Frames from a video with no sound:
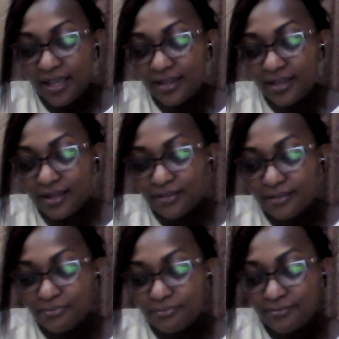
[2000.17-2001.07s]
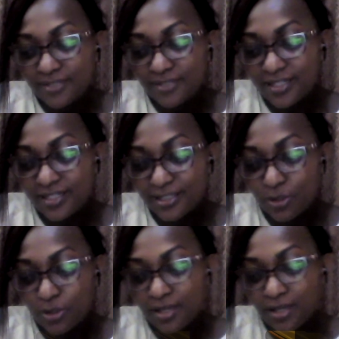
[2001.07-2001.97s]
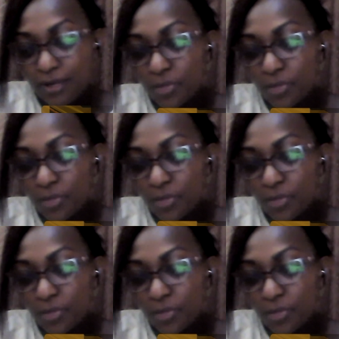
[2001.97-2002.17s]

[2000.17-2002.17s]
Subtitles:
and she's talking.